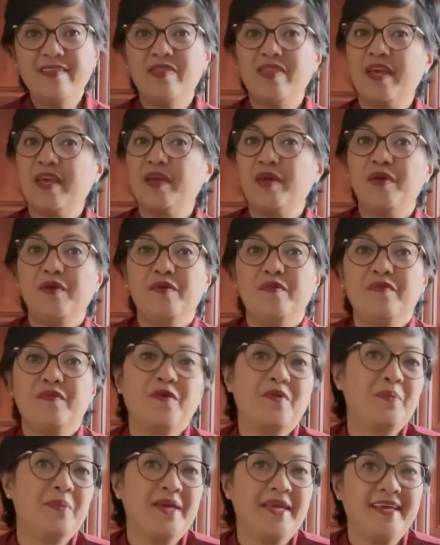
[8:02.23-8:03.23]
Thank you for
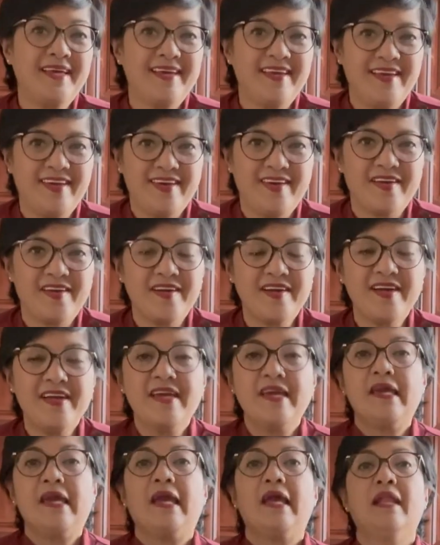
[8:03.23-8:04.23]
being here.
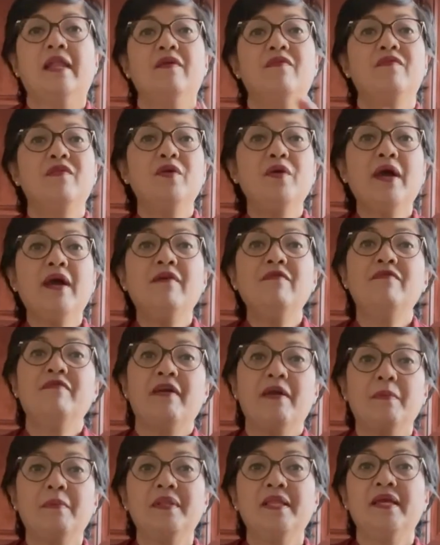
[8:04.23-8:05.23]
And if you have
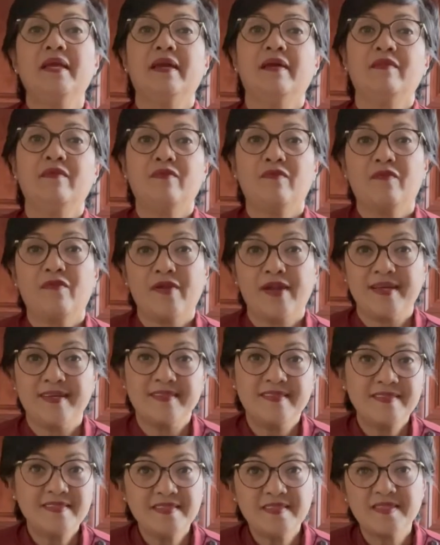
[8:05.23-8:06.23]
family and
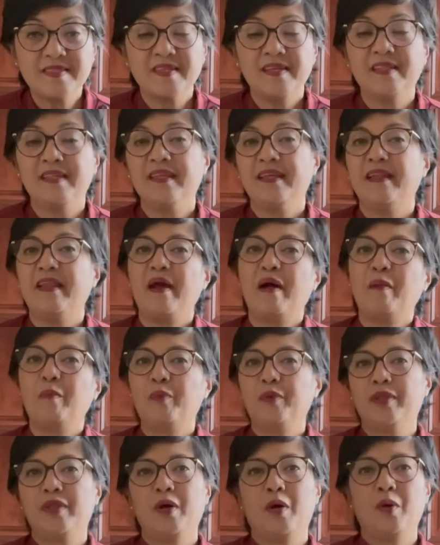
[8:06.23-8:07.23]
friends that need help
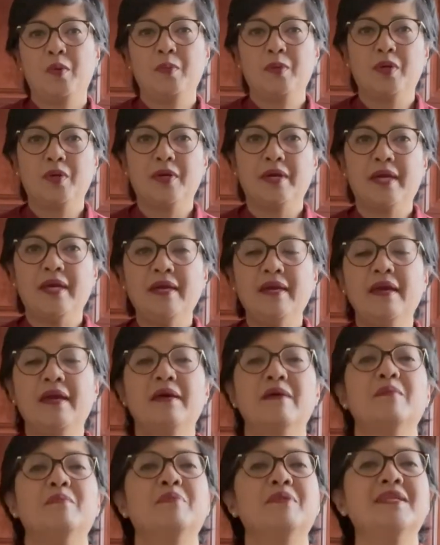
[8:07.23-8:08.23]
with home cooking,
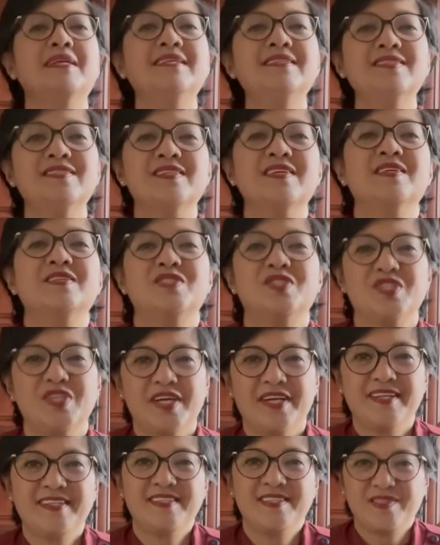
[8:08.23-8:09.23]
please share
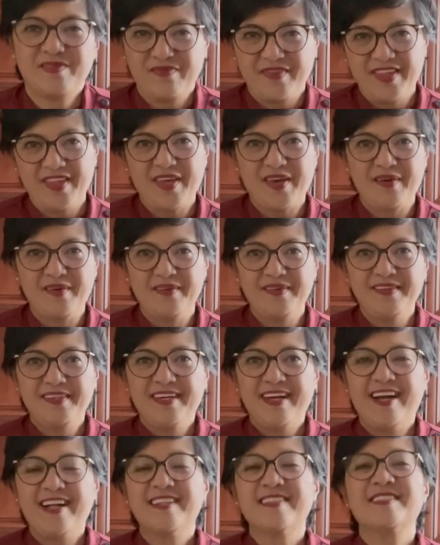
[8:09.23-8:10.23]
this video.
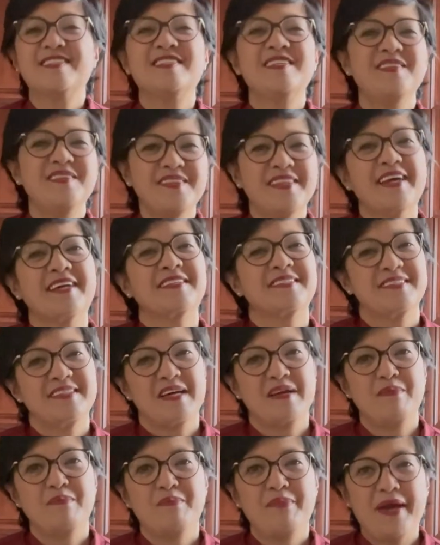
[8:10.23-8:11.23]
I'll see you next
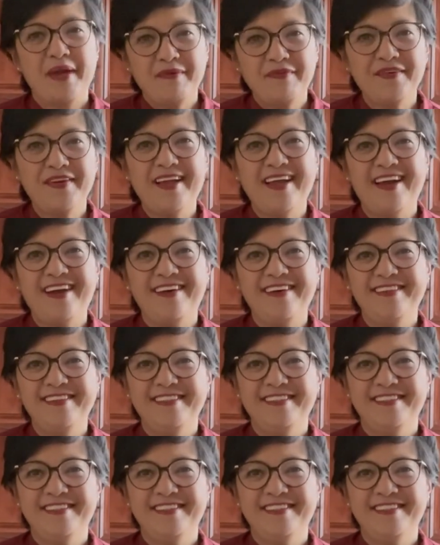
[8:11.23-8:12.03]
time. Bye for now.